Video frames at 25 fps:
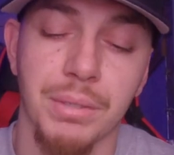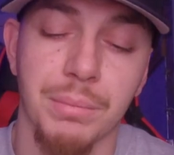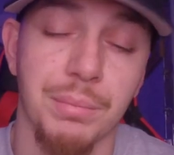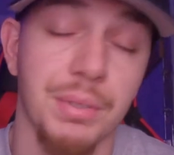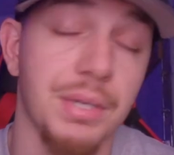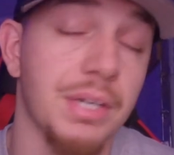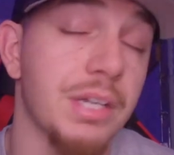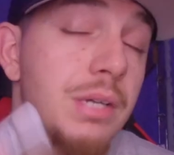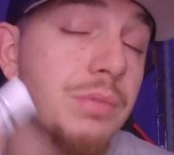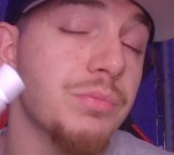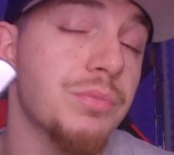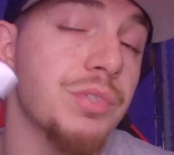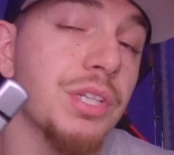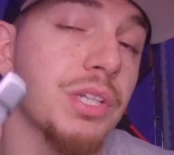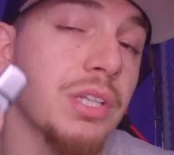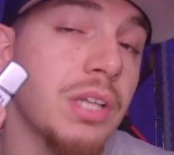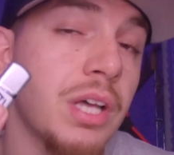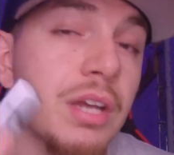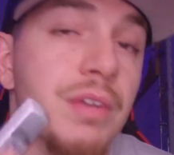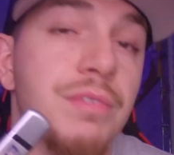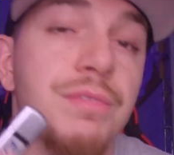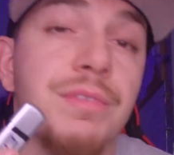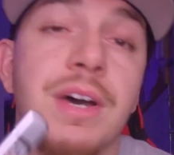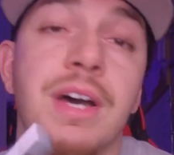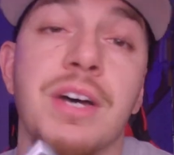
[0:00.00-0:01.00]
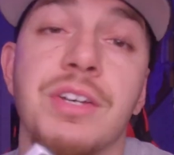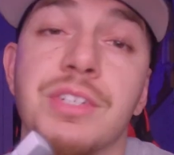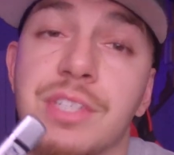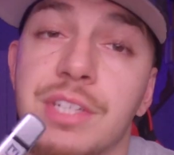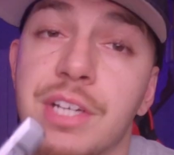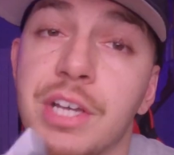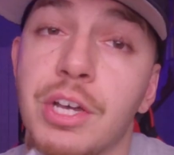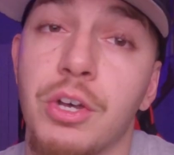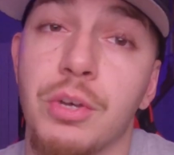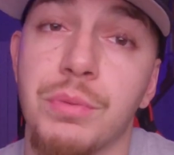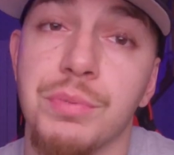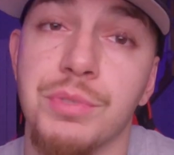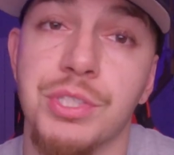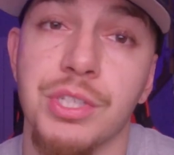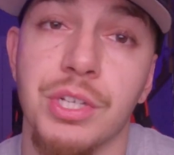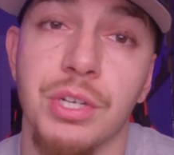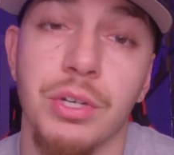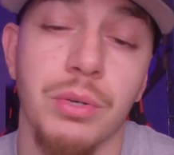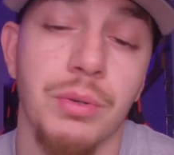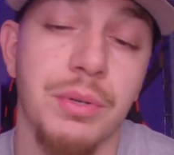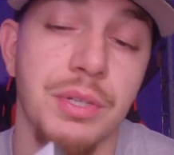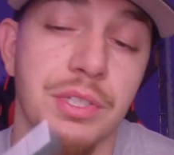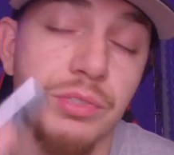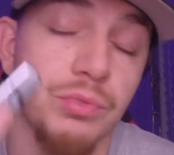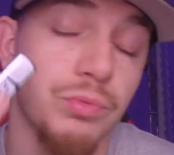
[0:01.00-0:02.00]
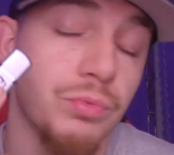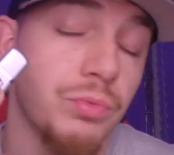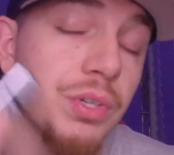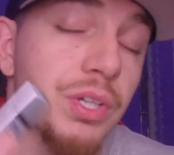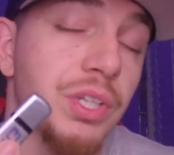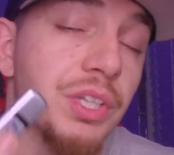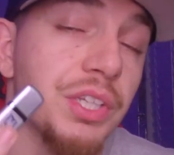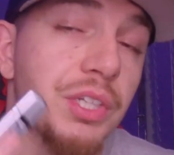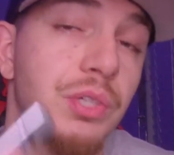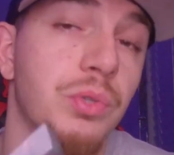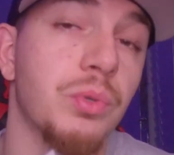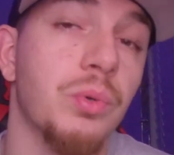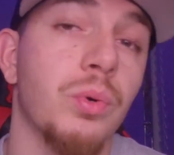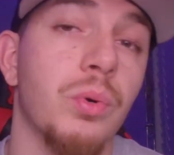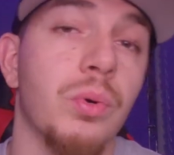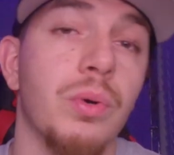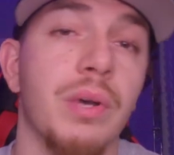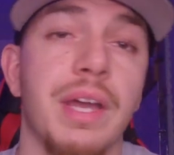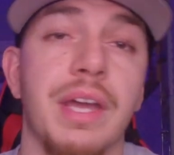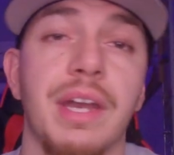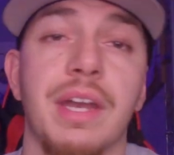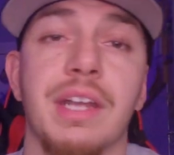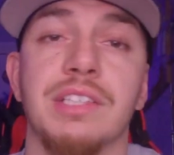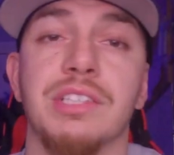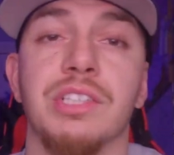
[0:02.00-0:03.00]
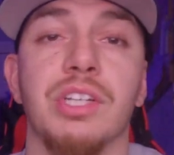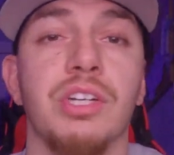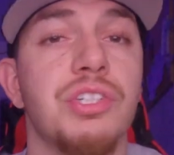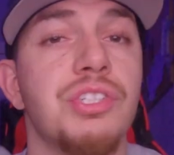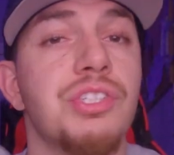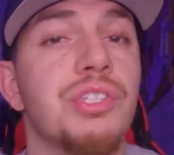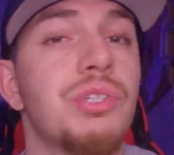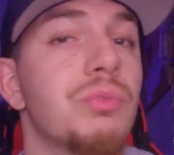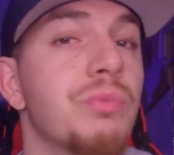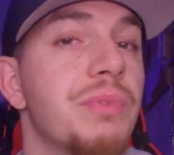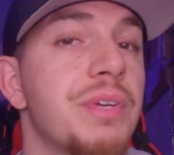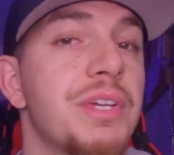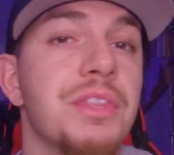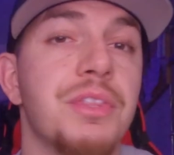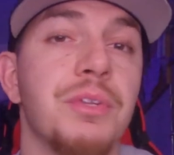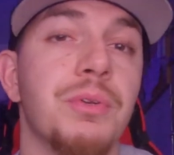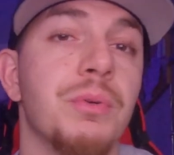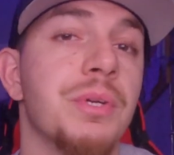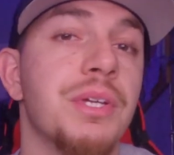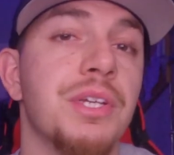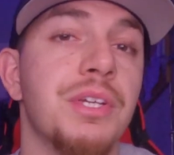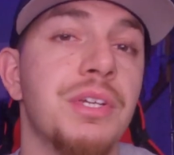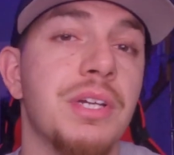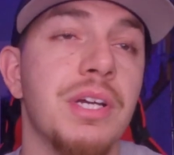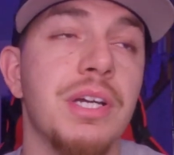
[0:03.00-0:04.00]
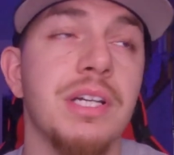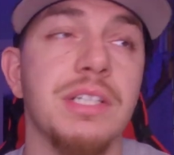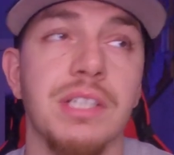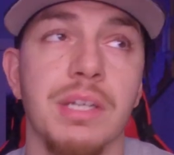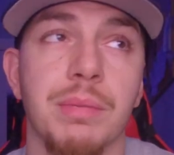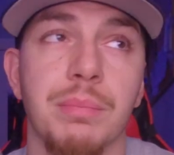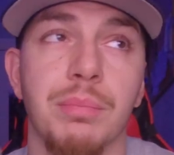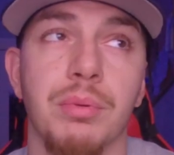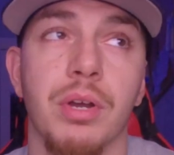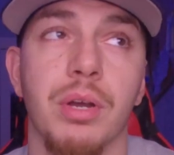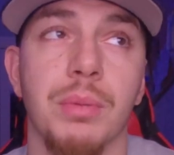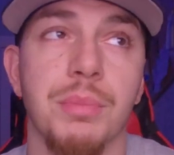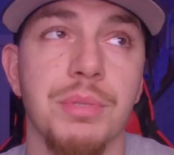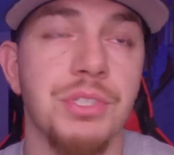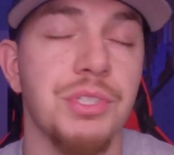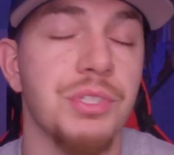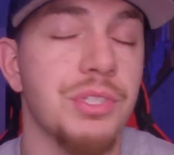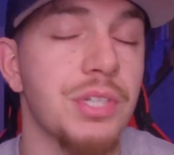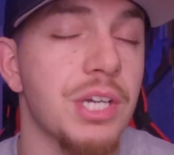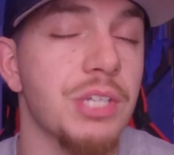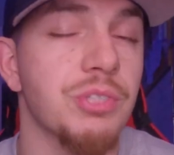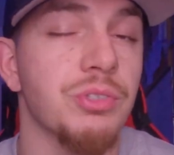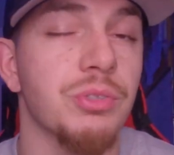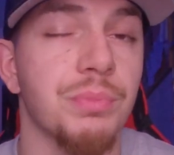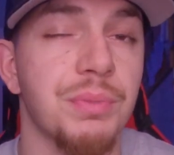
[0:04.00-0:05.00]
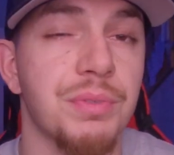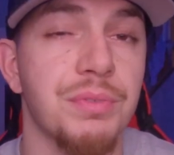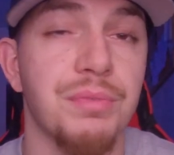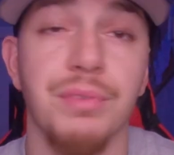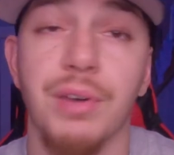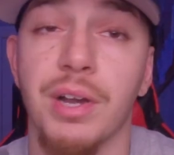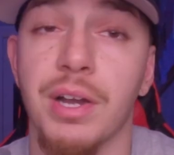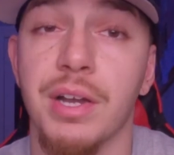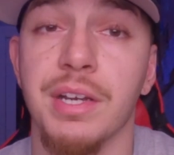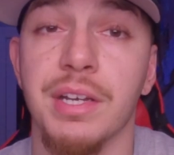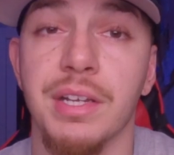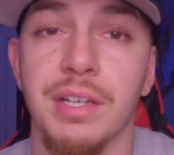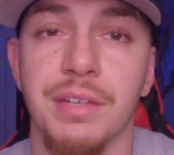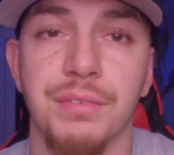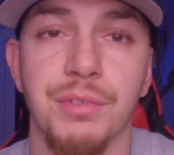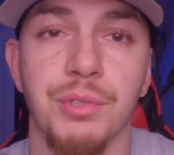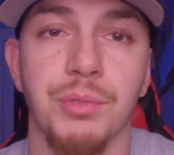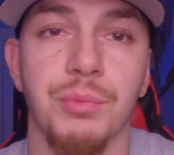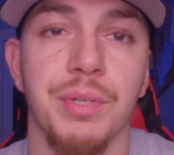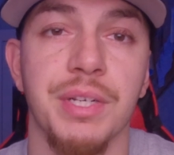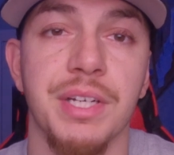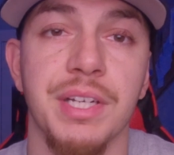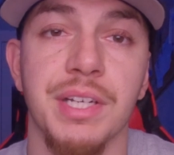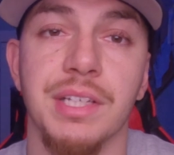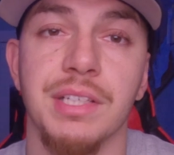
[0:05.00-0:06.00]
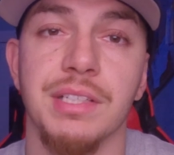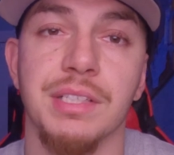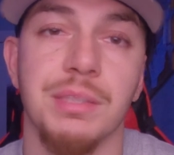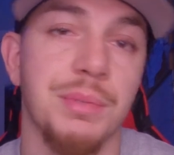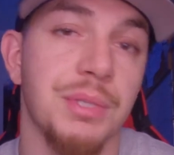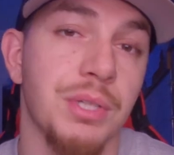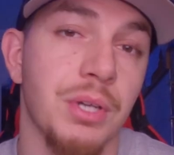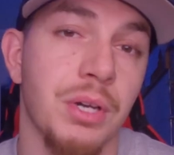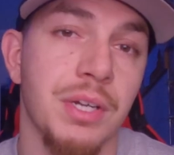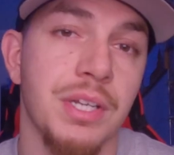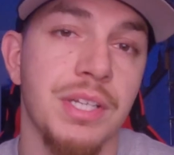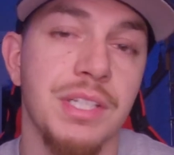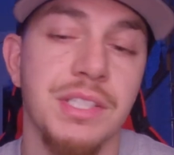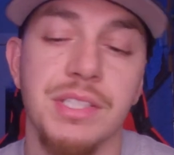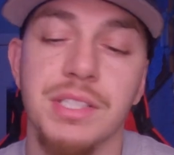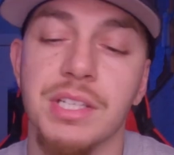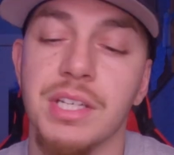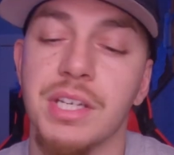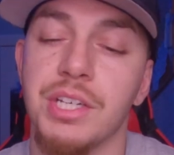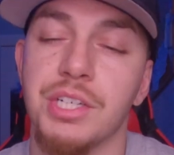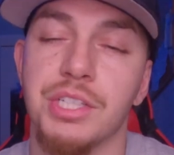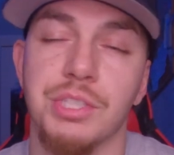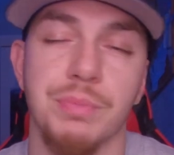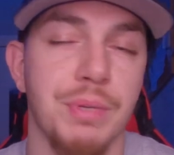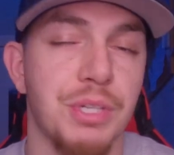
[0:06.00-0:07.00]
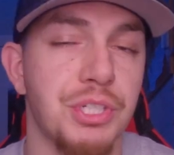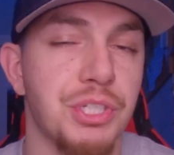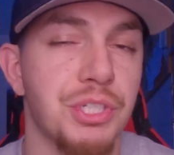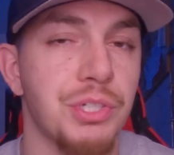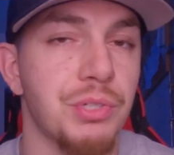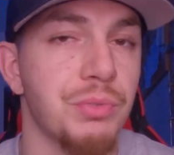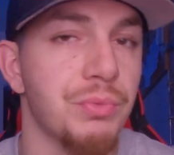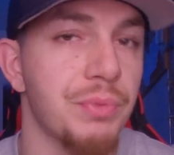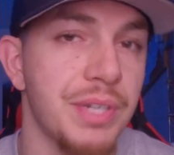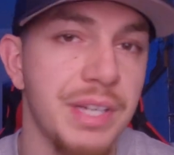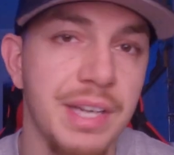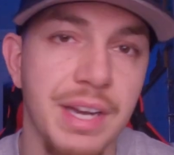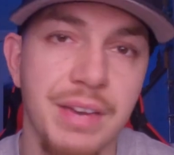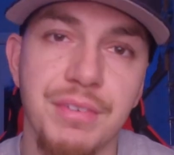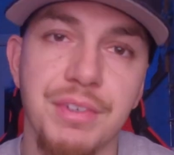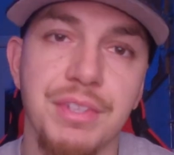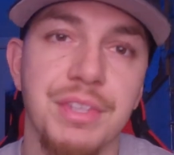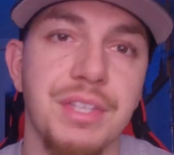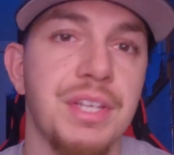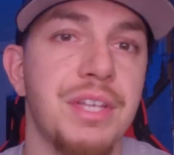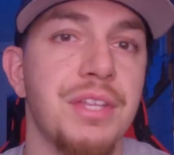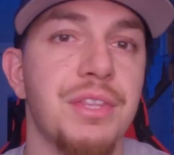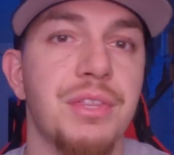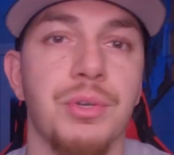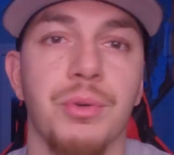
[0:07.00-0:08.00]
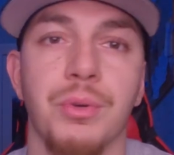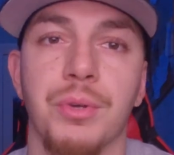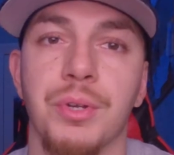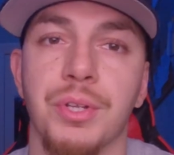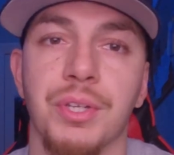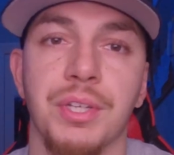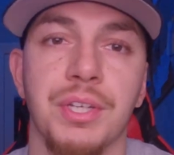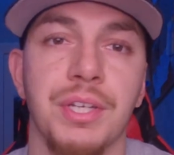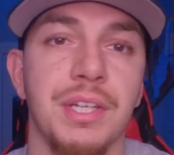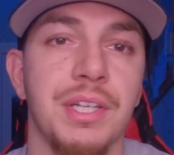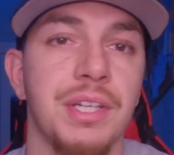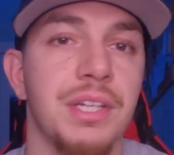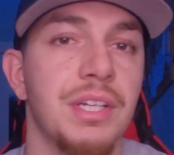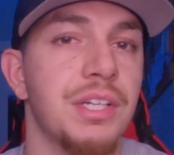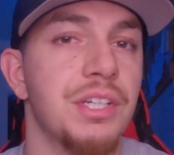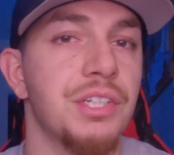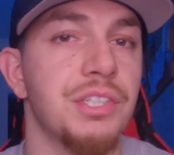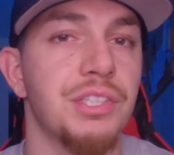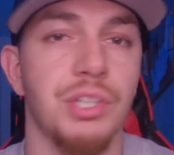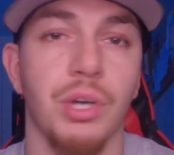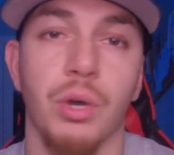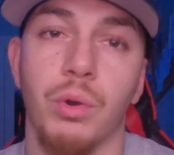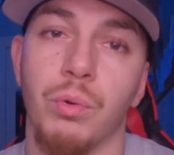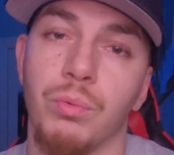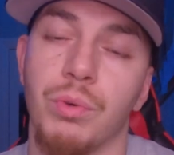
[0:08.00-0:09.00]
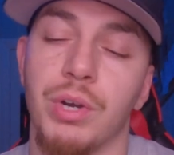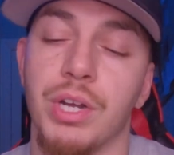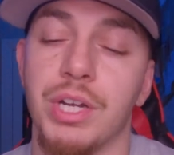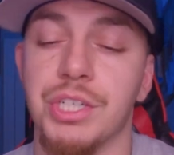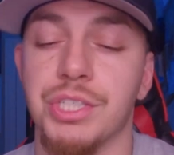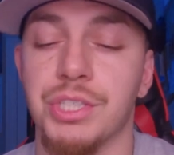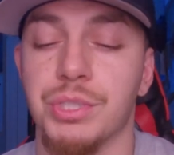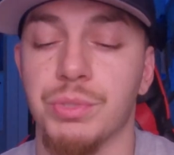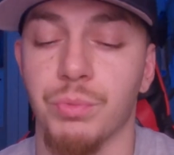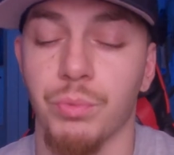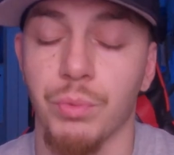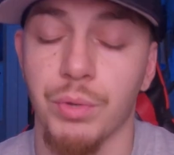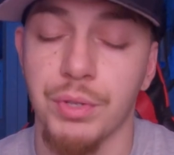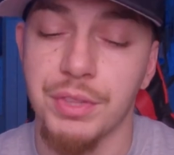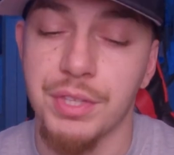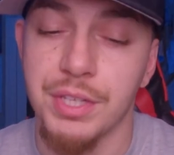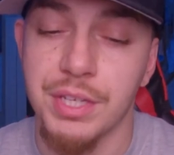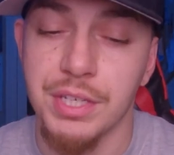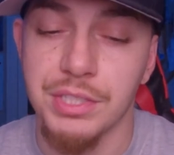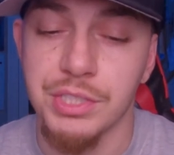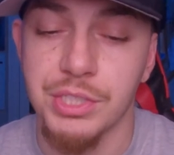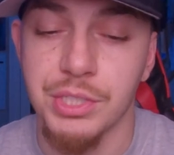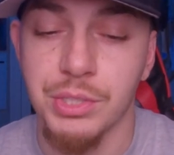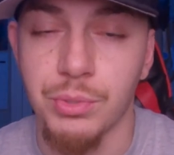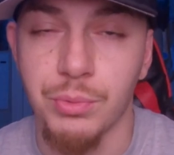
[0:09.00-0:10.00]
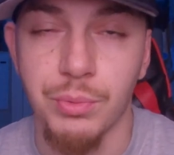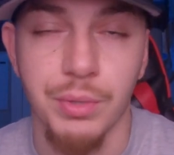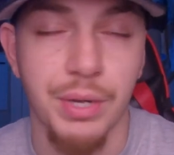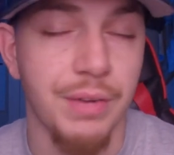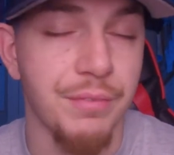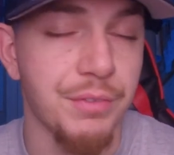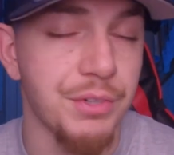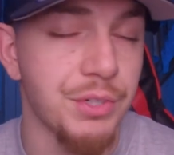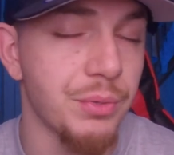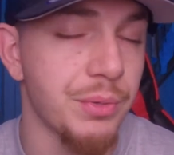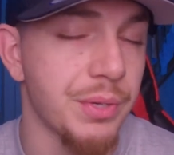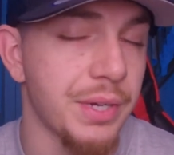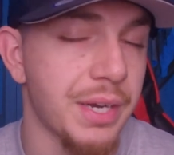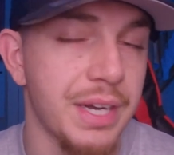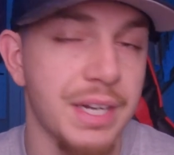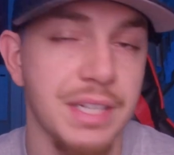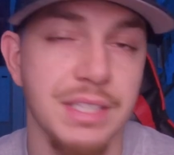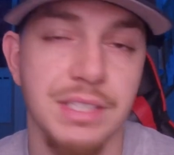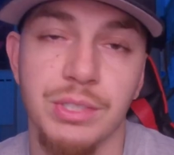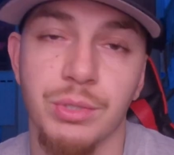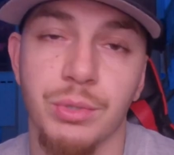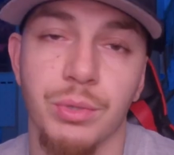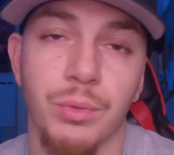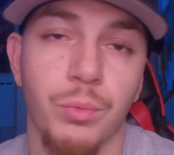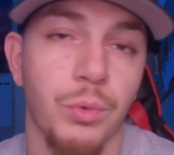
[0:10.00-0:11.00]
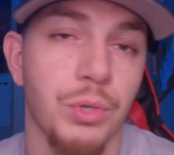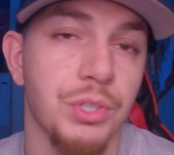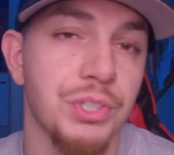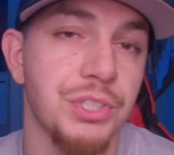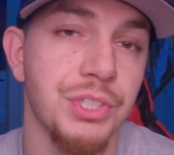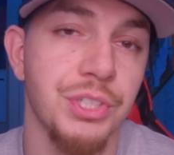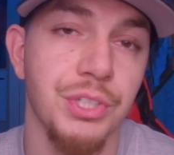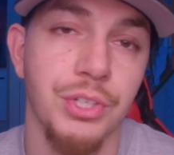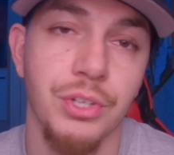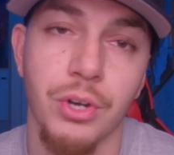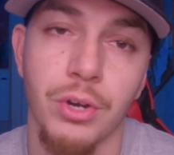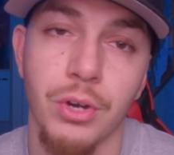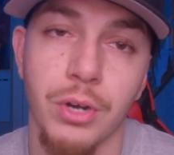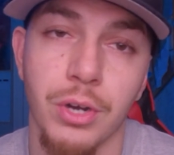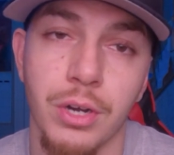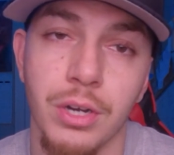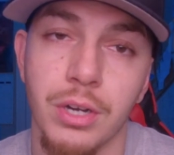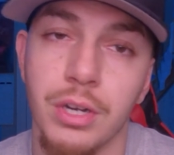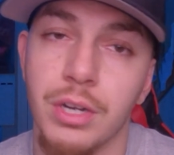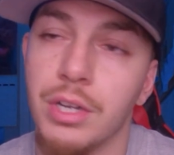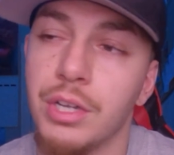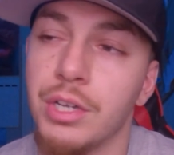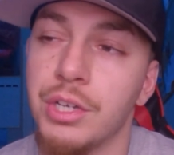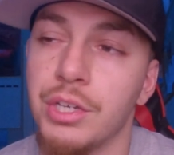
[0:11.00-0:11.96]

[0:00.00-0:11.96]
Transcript: but it comes with a lot of files and help, so it's really cool. And as long as you read through it, you guys, I promise you guys will be fine if you read it, to be honest. Just make sure you read everything thoroughly. Don't rush. One thing too, whenever you're doing any sort of work to your car,